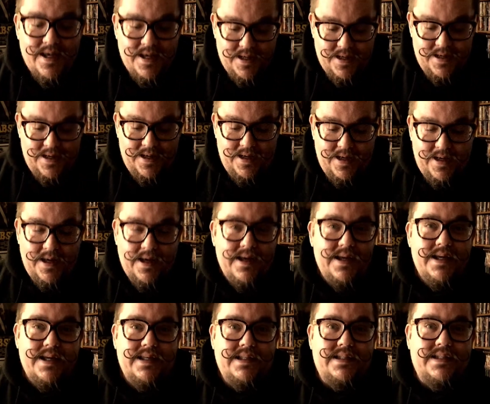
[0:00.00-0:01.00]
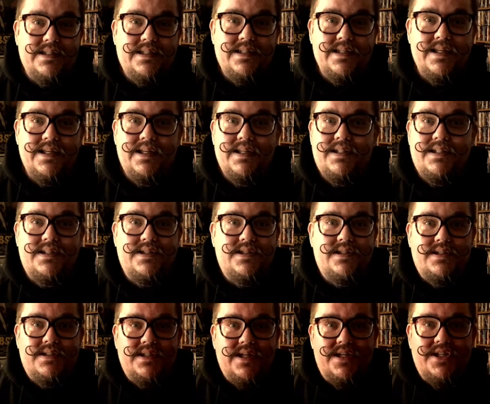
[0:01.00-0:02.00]
It's
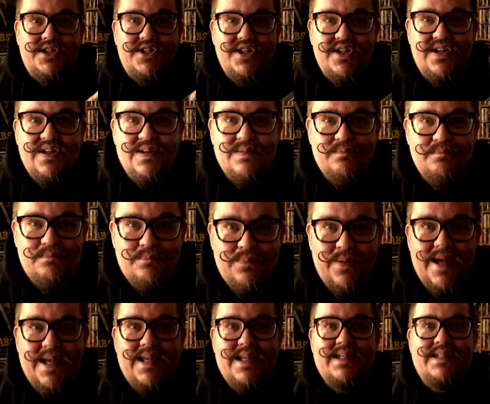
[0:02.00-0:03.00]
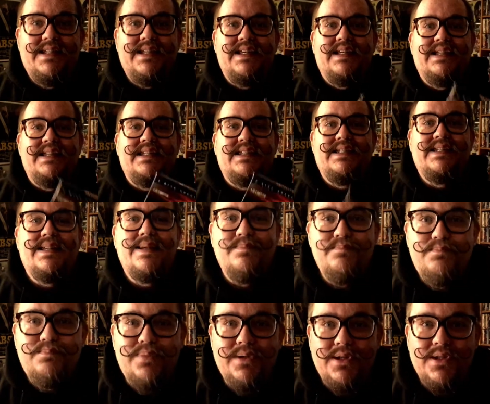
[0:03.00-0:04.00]
such a basic,
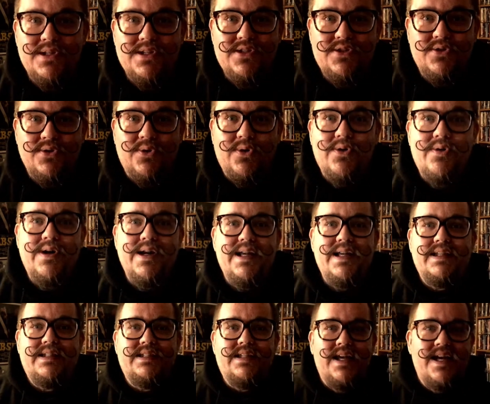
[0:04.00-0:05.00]
simple story.